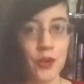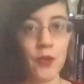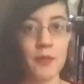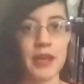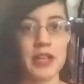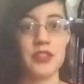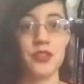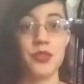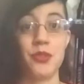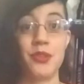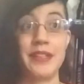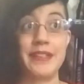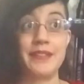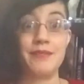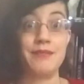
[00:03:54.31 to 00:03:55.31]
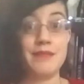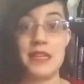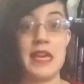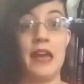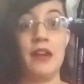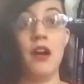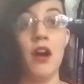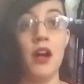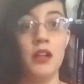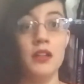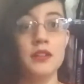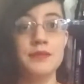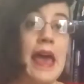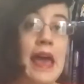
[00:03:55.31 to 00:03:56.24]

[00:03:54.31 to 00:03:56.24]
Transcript: romance story at all.